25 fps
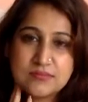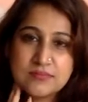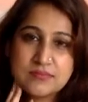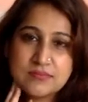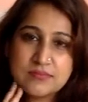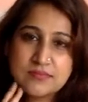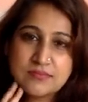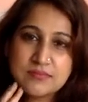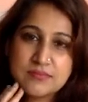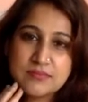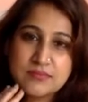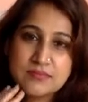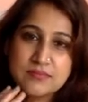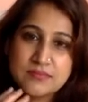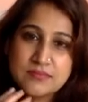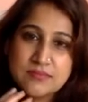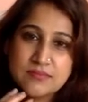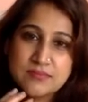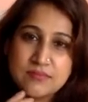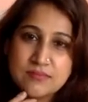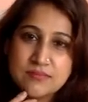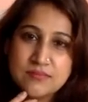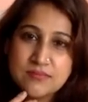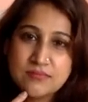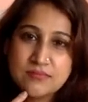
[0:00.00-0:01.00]

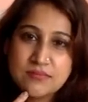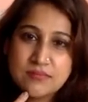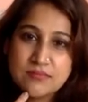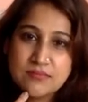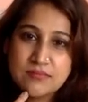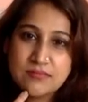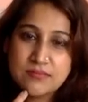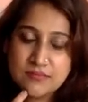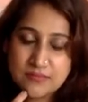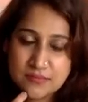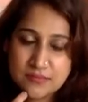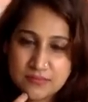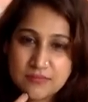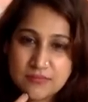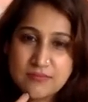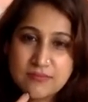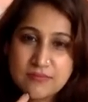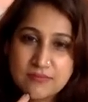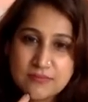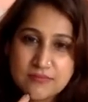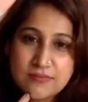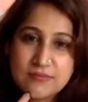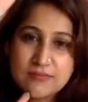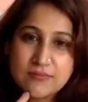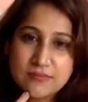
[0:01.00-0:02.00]

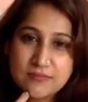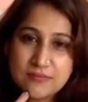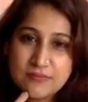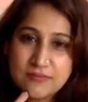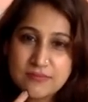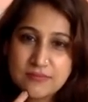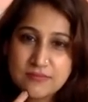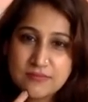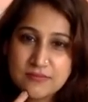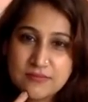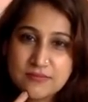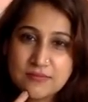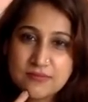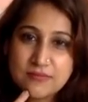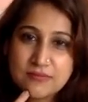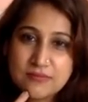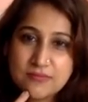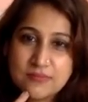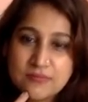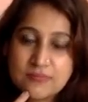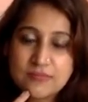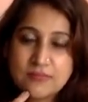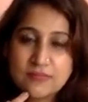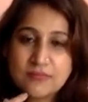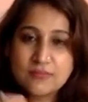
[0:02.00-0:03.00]

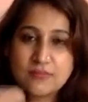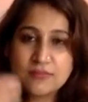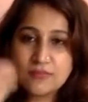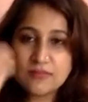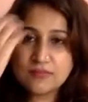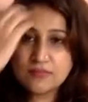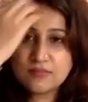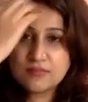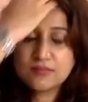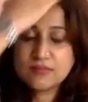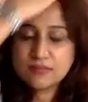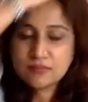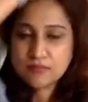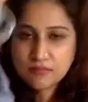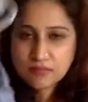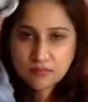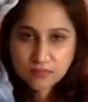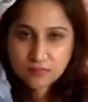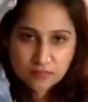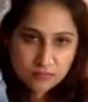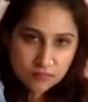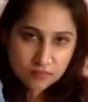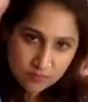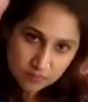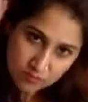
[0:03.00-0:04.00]

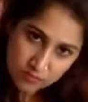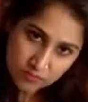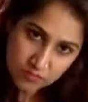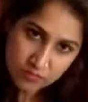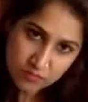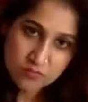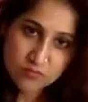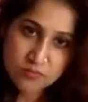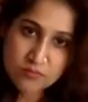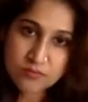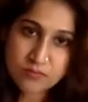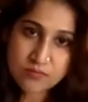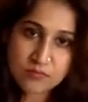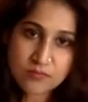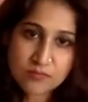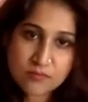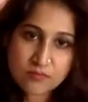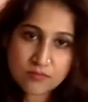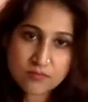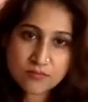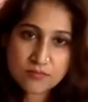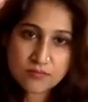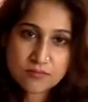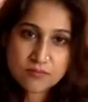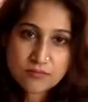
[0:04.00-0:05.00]

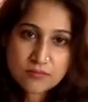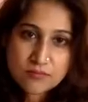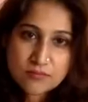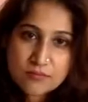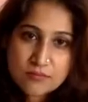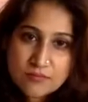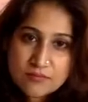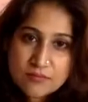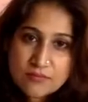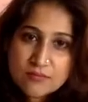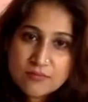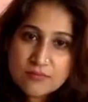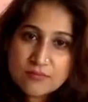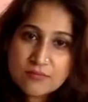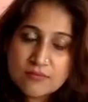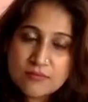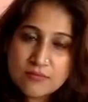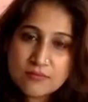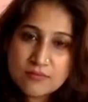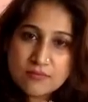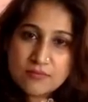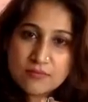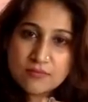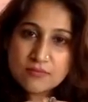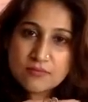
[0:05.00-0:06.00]

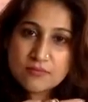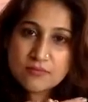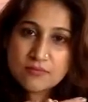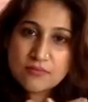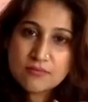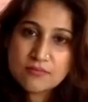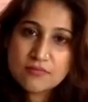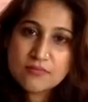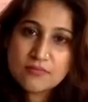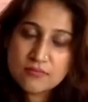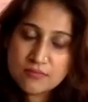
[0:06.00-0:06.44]
No words are spoken by the person on screen.